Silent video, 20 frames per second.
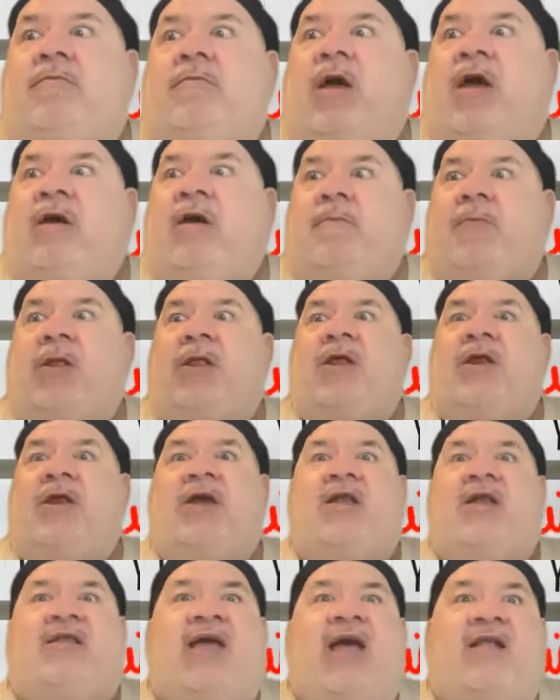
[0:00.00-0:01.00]
my
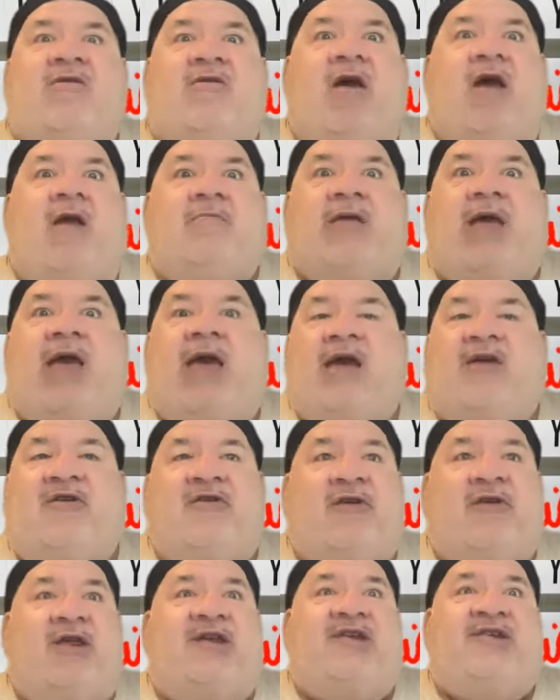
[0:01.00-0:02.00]
ability at that time to
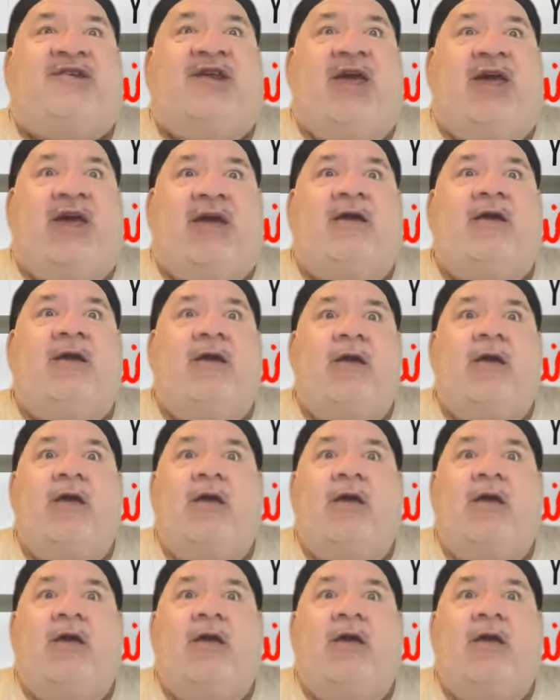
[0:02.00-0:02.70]
actually sing,